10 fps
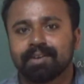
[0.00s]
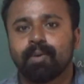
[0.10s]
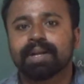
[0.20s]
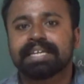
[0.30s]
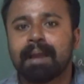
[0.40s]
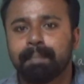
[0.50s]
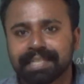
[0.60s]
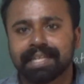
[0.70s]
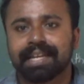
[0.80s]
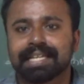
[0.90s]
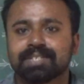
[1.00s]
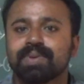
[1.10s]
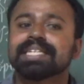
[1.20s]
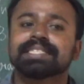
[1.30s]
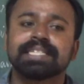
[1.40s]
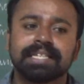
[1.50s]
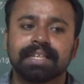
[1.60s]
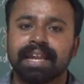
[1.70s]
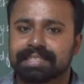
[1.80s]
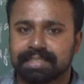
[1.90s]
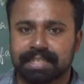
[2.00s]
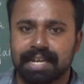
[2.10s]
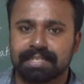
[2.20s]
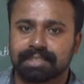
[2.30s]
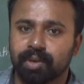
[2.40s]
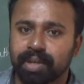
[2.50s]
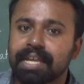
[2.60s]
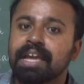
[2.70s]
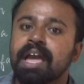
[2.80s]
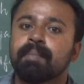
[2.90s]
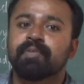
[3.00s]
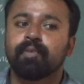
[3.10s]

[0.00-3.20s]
What happened in the next? We can see in the next class. Okay, before